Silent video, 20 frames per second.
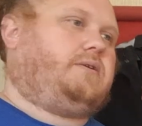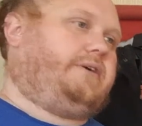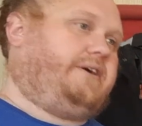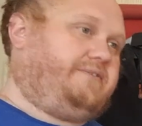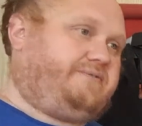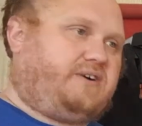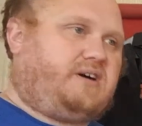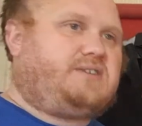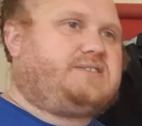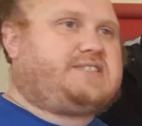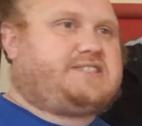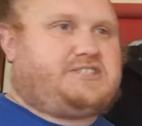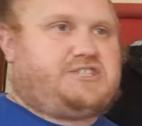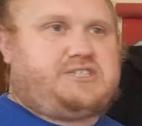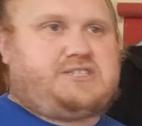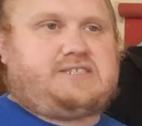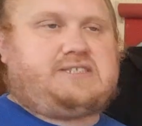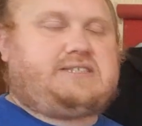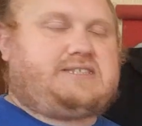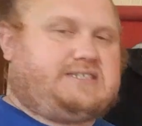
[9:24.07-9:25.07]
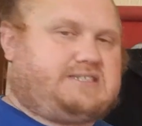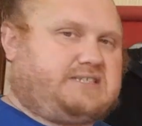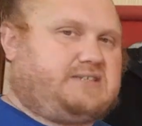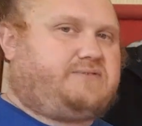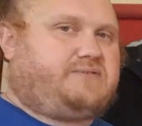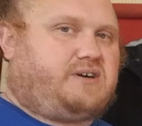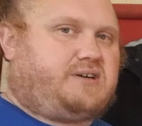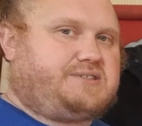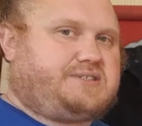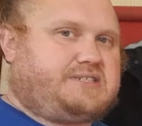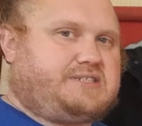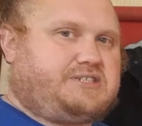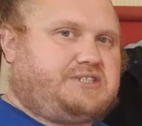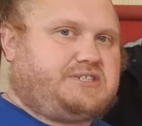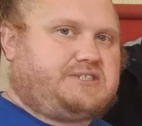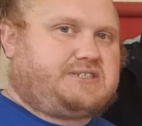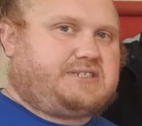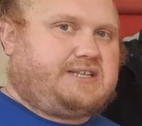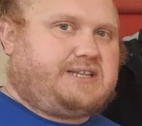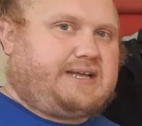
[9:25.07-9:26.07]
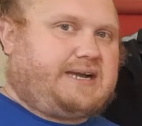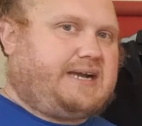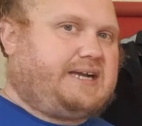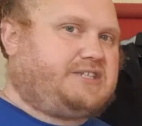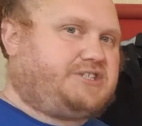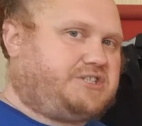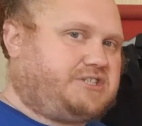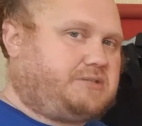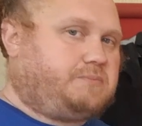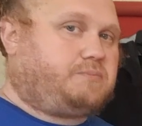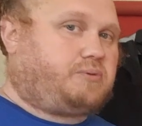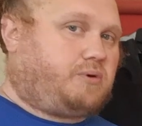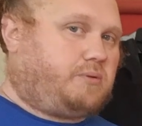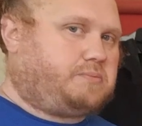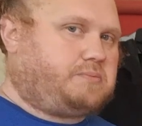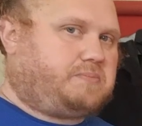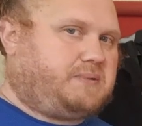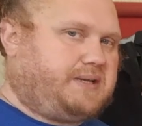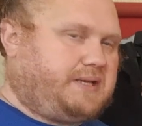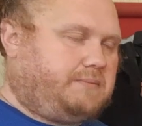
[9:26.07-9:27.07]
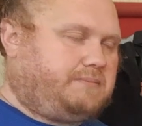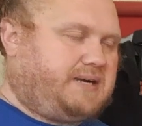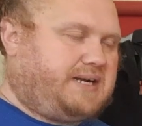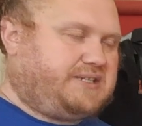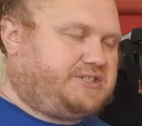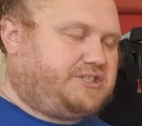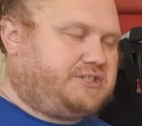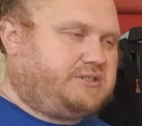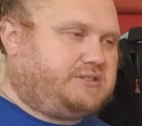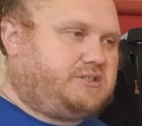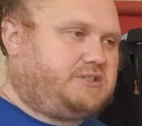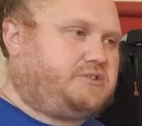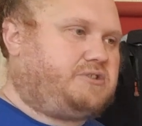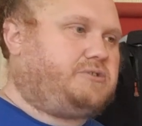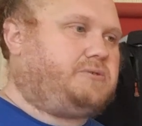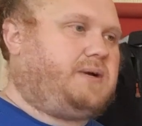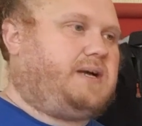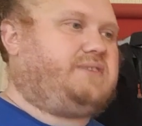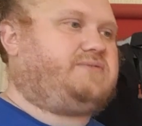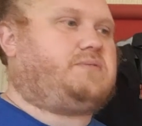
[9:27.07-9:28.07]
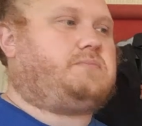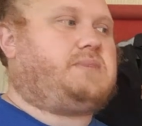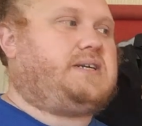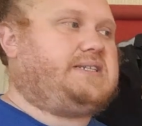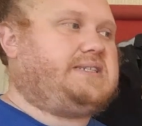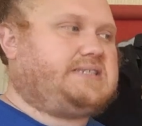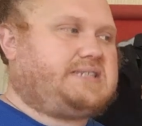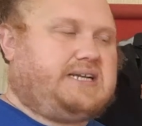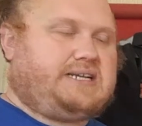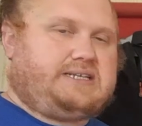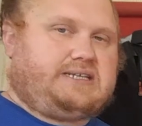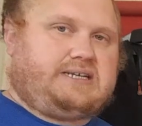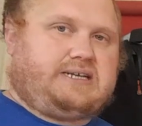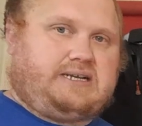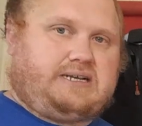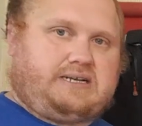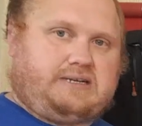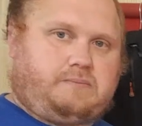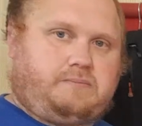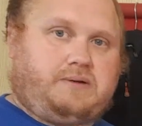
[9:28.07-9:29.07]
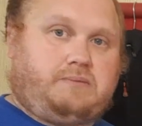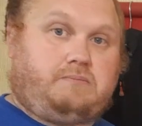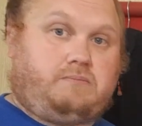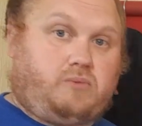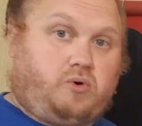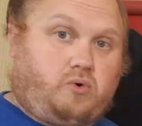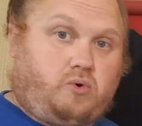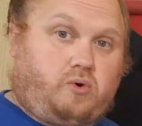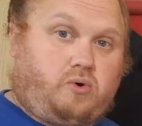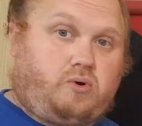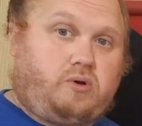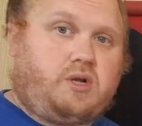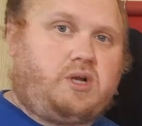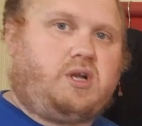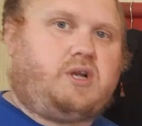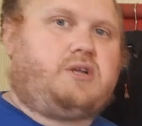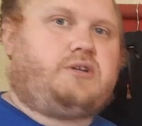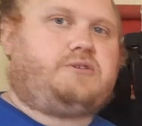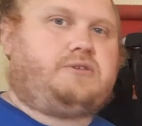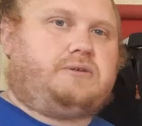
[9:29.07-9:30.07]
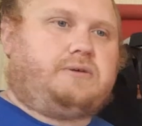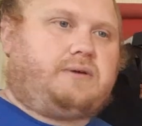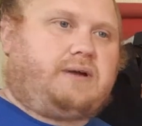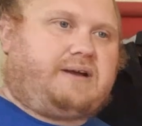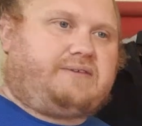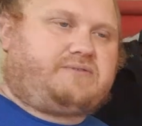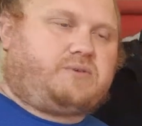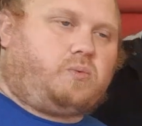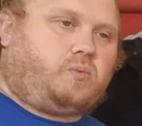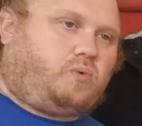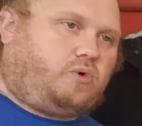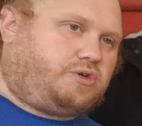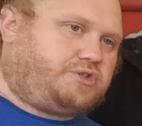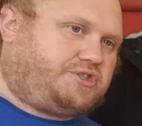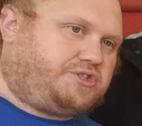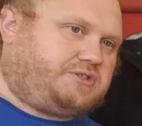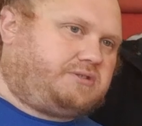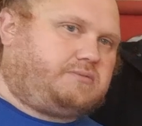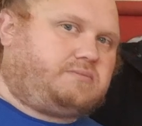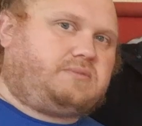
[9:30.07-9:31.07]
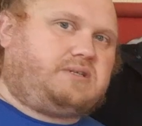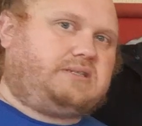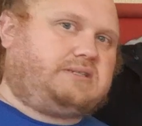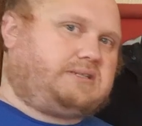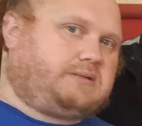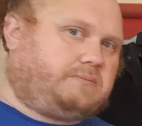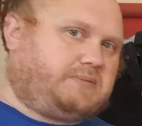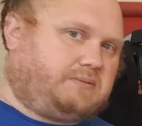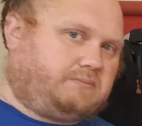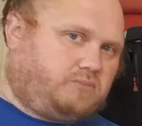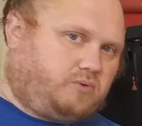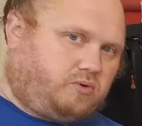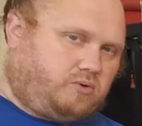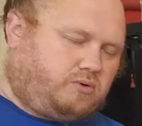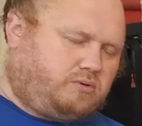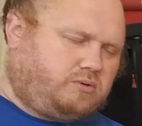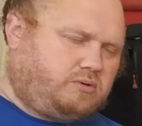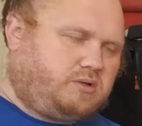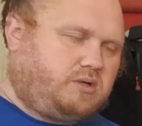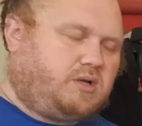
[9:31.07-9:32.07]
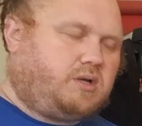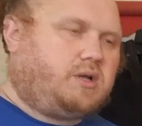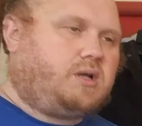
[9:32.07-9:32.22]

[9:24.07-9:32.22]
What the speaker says: Advantages and disadvantages to that, as you can probably imagine. You do have to maintain it a little bit more. You do have to wash them a little bit more.